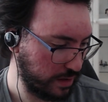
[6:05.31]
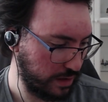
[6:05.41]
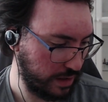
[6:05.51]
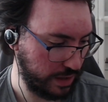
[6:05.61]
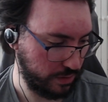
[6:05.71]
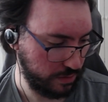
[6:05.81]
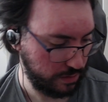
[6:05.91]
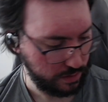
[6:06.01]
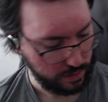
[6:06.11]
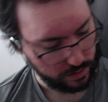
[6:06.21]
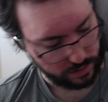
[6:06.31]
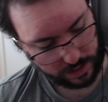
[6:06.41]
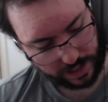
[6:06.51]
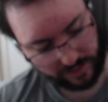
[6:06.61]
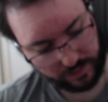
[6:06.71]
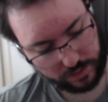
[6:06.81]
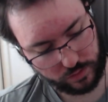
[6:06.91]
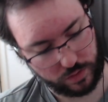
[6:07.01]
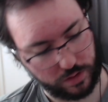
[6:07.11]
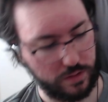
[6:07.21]
Now, the lavender
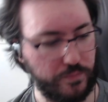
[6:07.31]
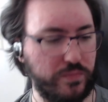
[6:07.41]
one.